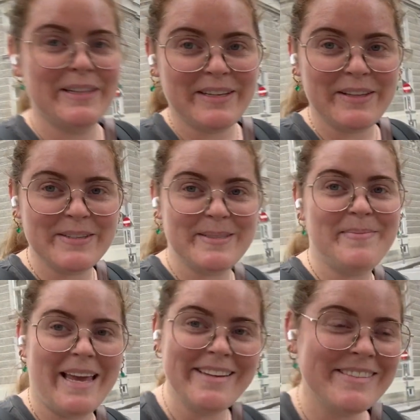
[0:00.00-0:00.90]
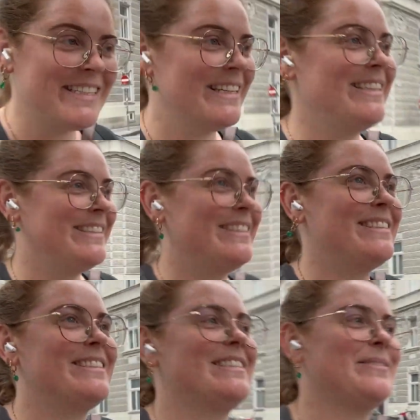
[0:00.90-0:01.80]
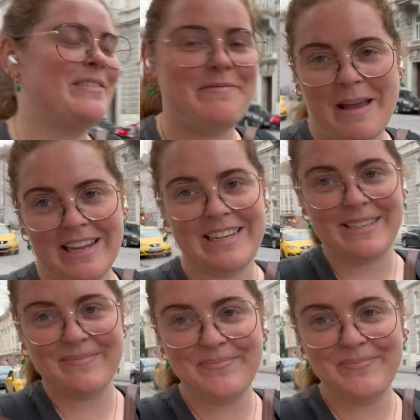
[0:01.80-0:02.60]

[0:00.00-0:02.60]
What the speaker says: Look at those mountains! We've made it.